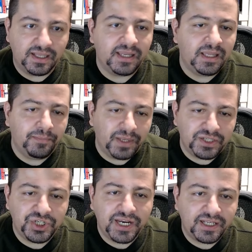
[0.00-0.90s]
They keep
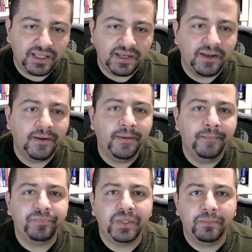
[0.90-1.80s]
injecting
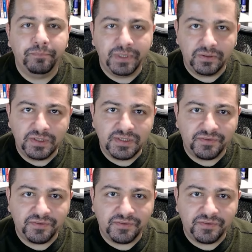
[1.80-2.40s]
billions